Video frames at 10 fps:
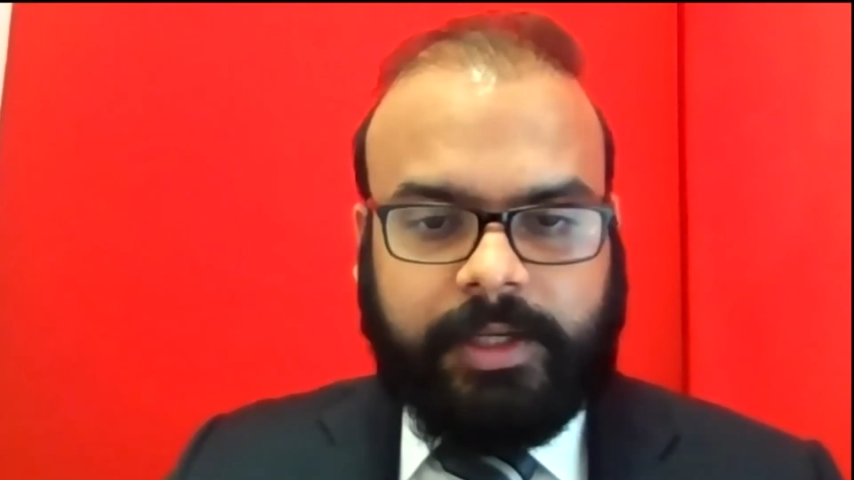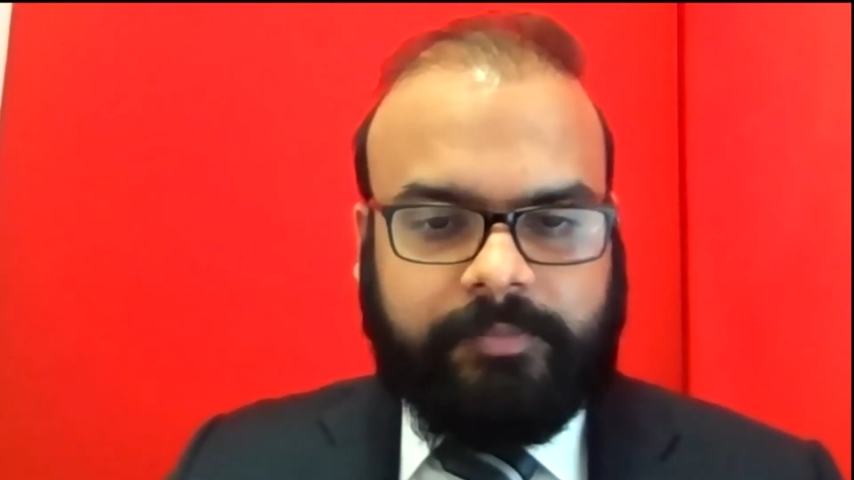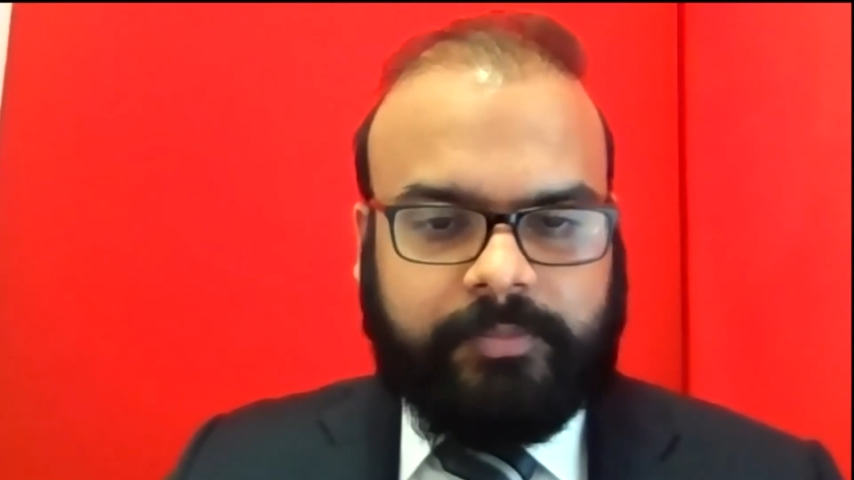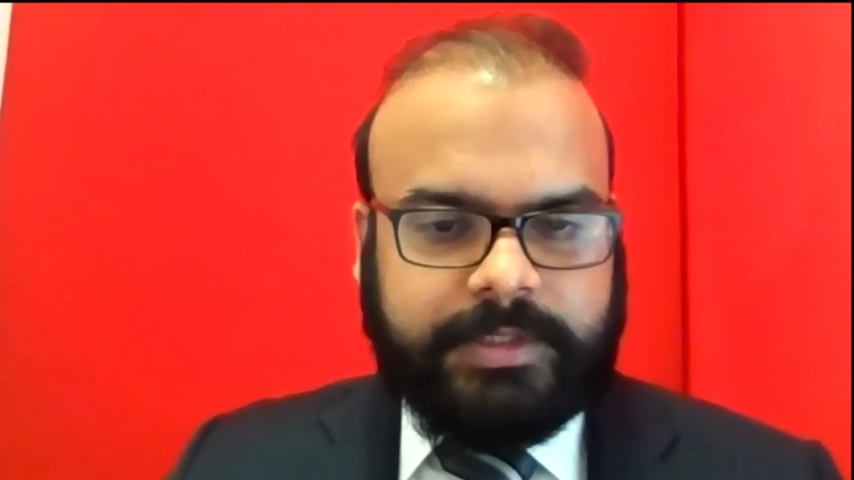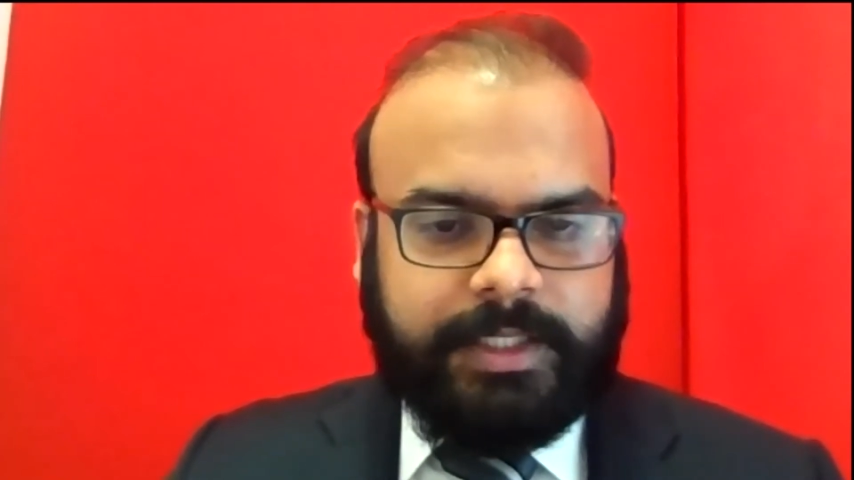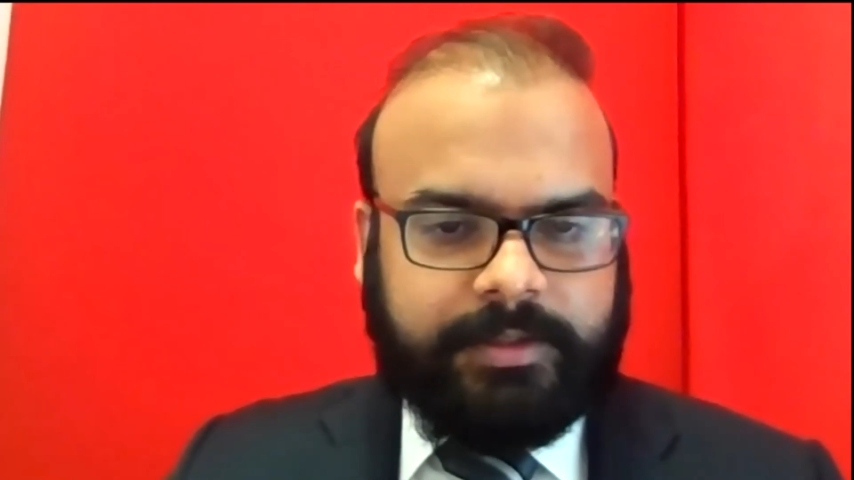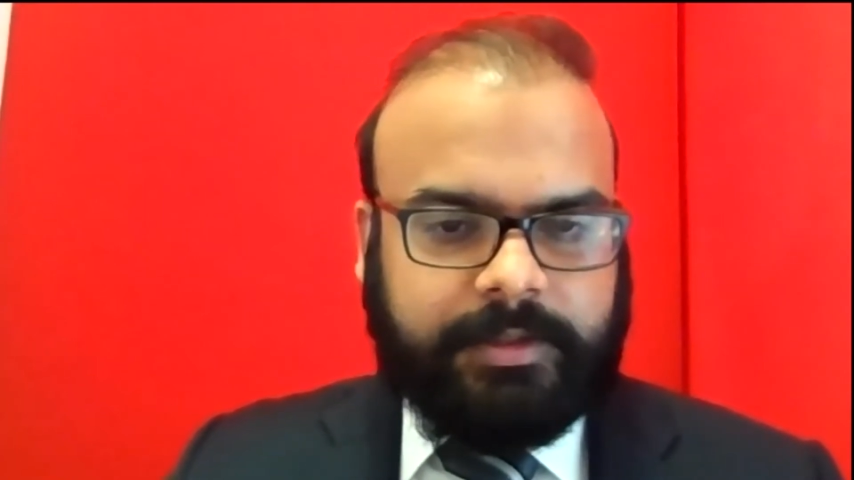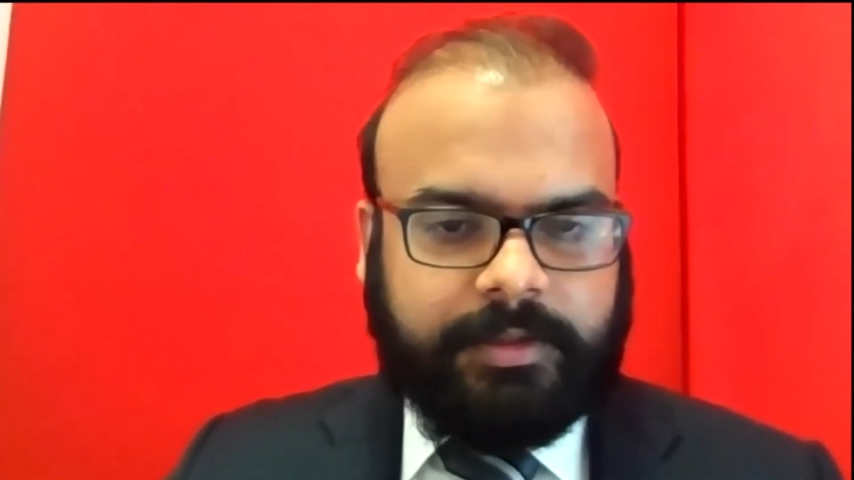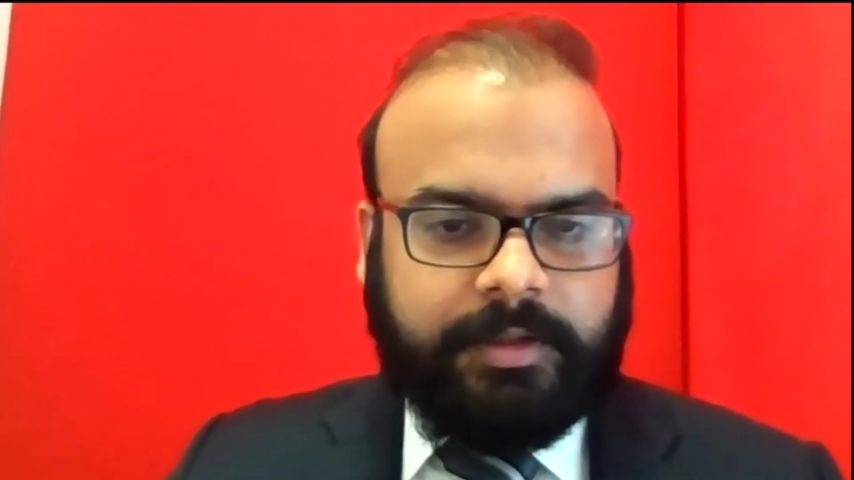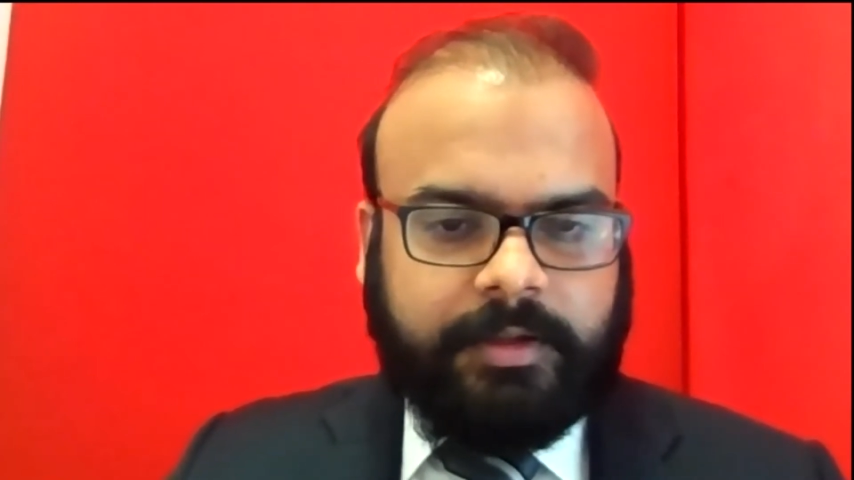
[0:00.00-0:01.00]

I'm presenting.